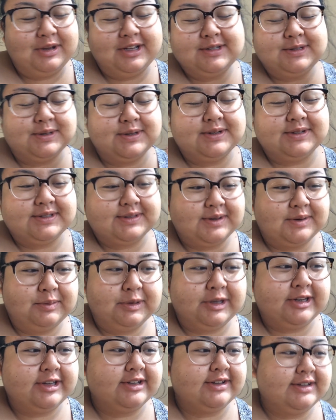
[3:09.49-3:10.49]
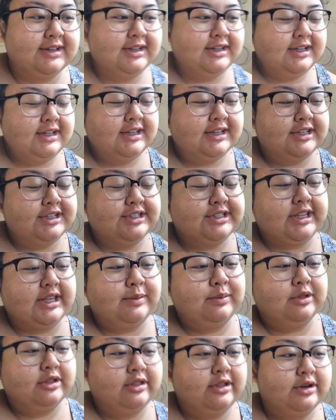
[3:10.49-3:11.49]
but I told her it's not a big deal. It just
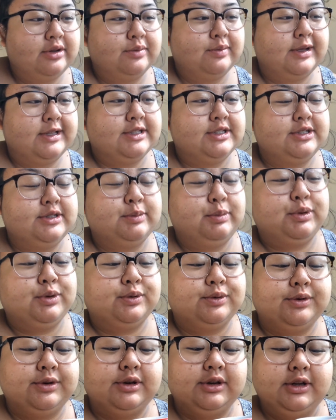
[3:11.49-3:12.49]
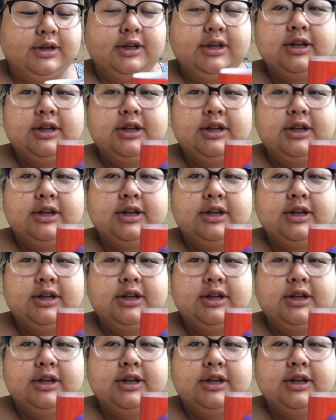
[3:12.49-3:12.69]
came with a little red spoon.